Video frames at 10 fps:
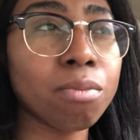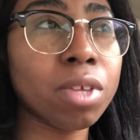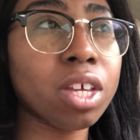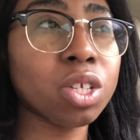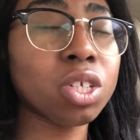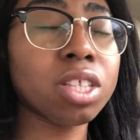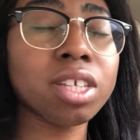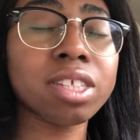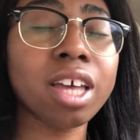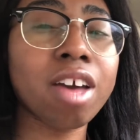because she
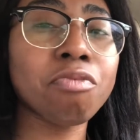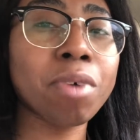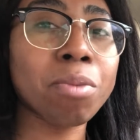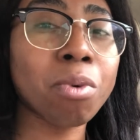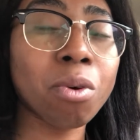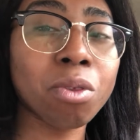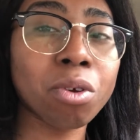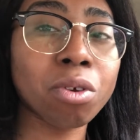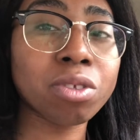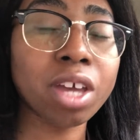thinks I have
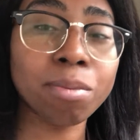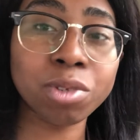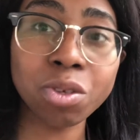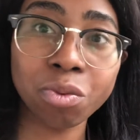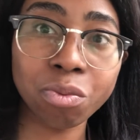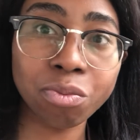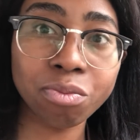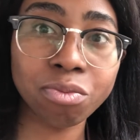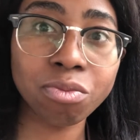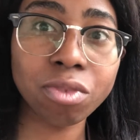bipolar type 2.
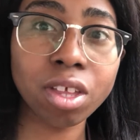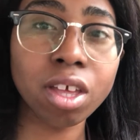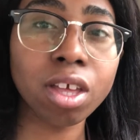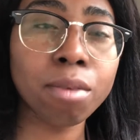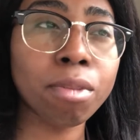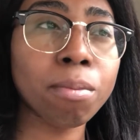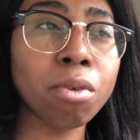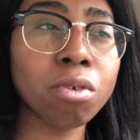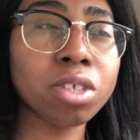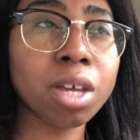
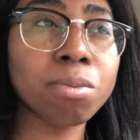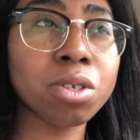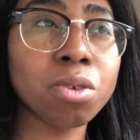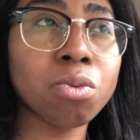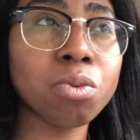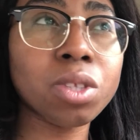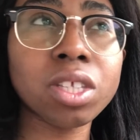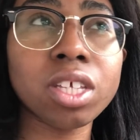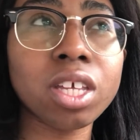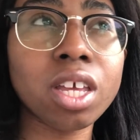Bipolar type 2
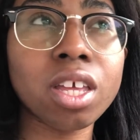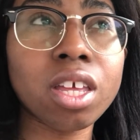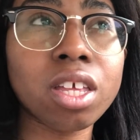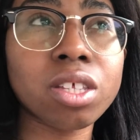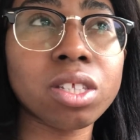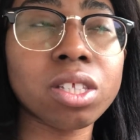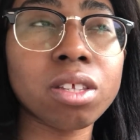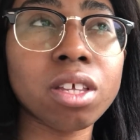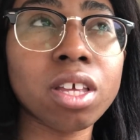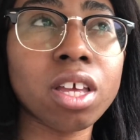is
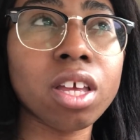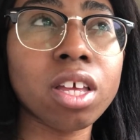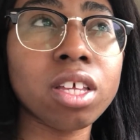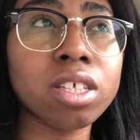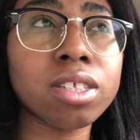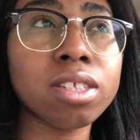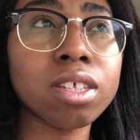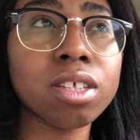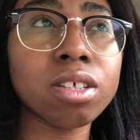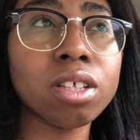
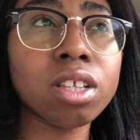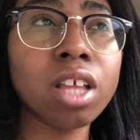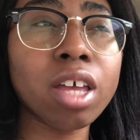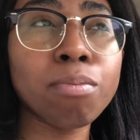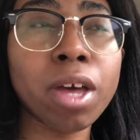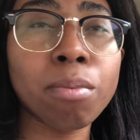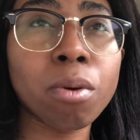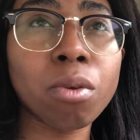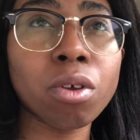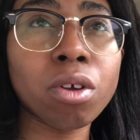like
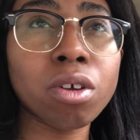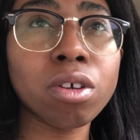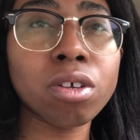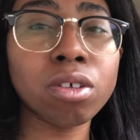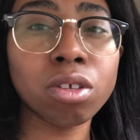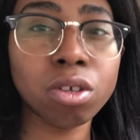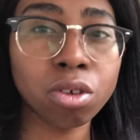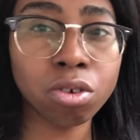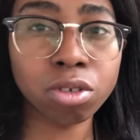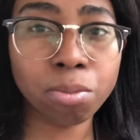bipolar.
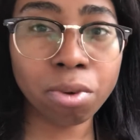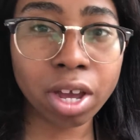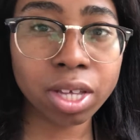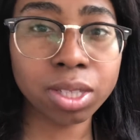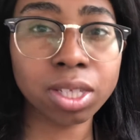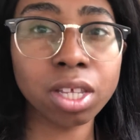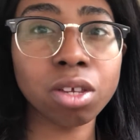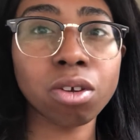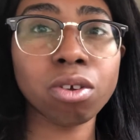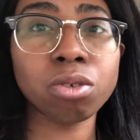You're depressed and
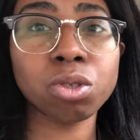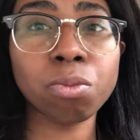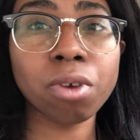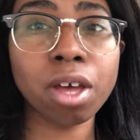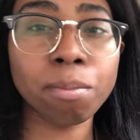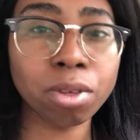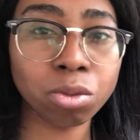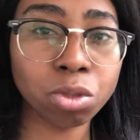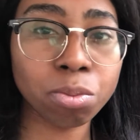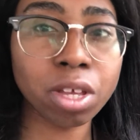you're super up and you're
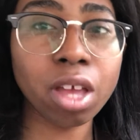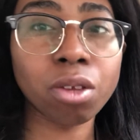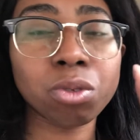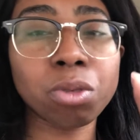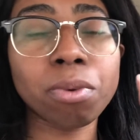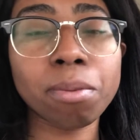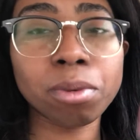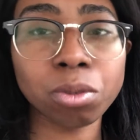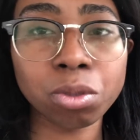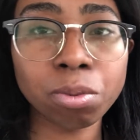super down and you're super up
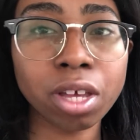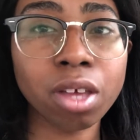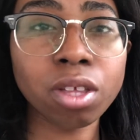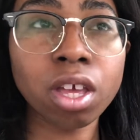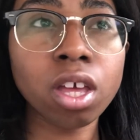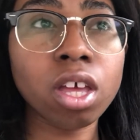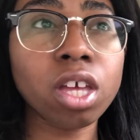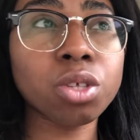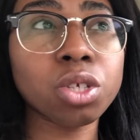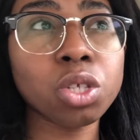and you're super down.
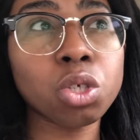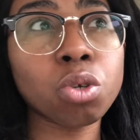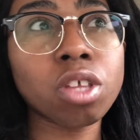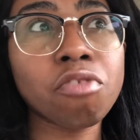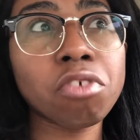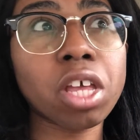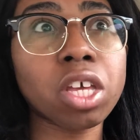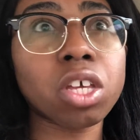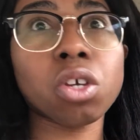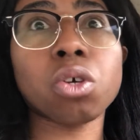It's just you're never
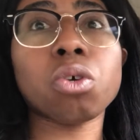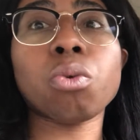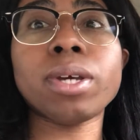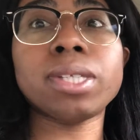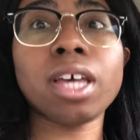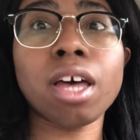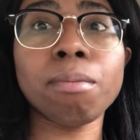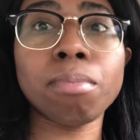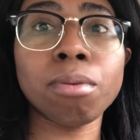like crazy up.